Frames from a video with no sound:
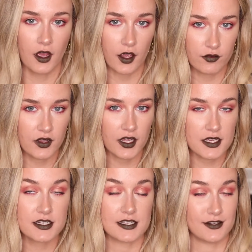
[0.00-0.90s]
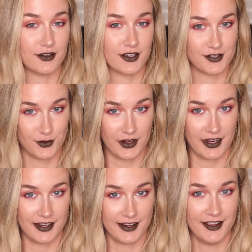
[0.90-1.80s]
I feel like it doesn't look as
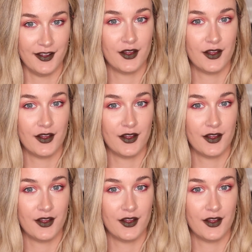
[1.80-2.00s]
green